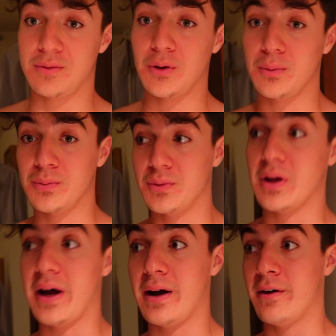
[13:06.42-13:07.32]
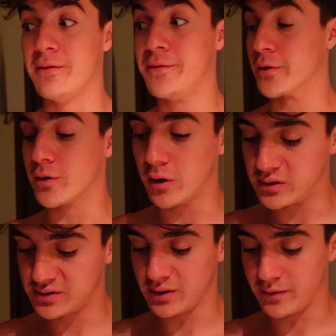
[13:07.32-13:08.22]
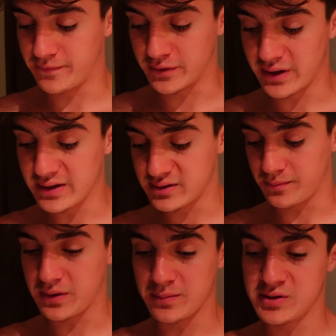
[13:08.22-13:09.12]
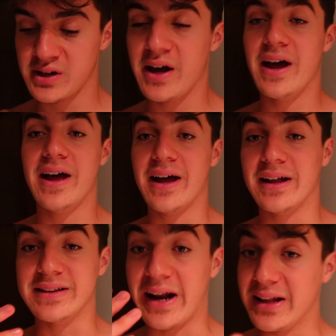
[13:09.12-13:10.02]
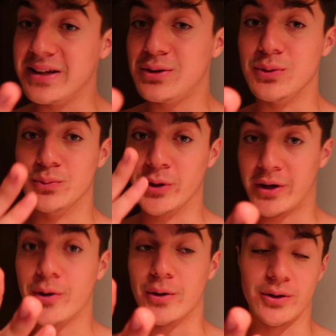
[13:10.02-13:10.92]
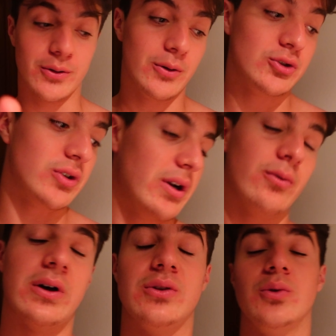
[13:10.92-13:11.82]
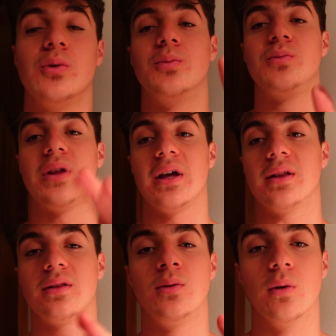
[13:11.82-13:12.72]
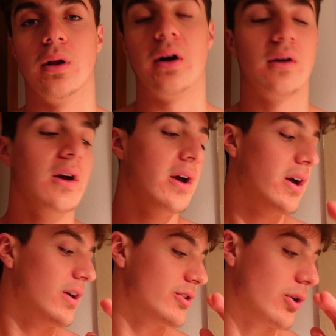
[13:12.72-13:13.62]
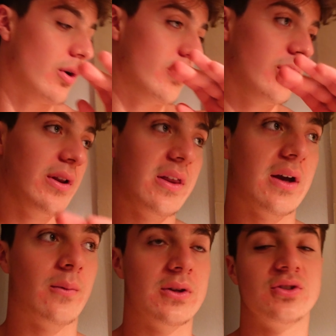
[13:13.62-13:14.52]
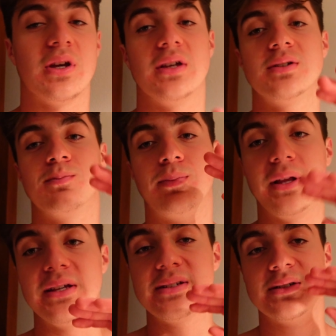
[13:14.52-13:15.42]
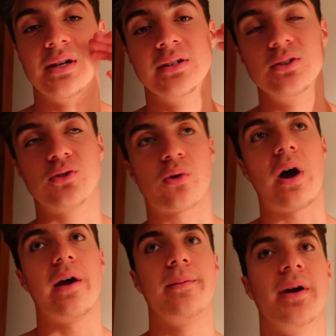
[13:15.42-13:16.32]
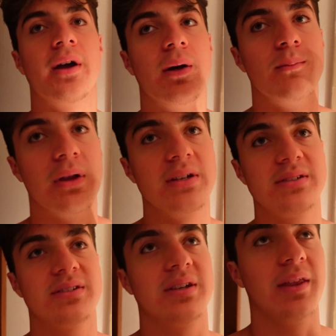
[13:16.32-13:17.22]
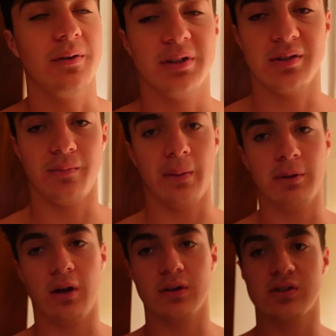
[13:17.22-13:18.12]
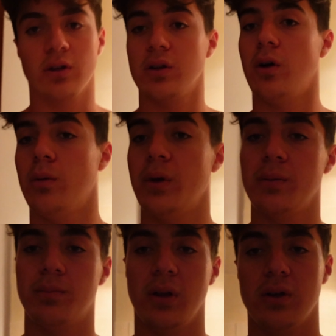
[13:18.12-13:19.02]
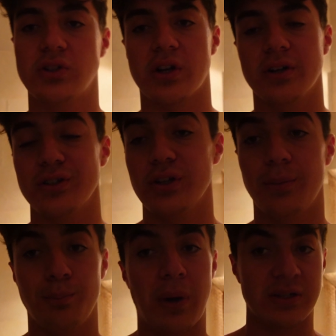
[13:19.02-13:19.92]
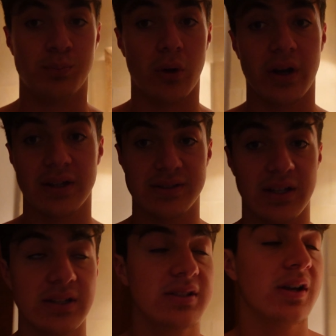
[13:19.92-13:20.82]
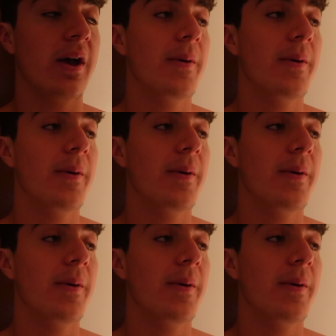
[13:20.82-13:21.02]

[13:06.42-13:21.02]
don't forget, some, forget sometimes that I need to record, you know, so I don't want to take too long. So the only thing I want to say is please subscribe, please see the rest of my blogs. Not all my blogs are as boring as this.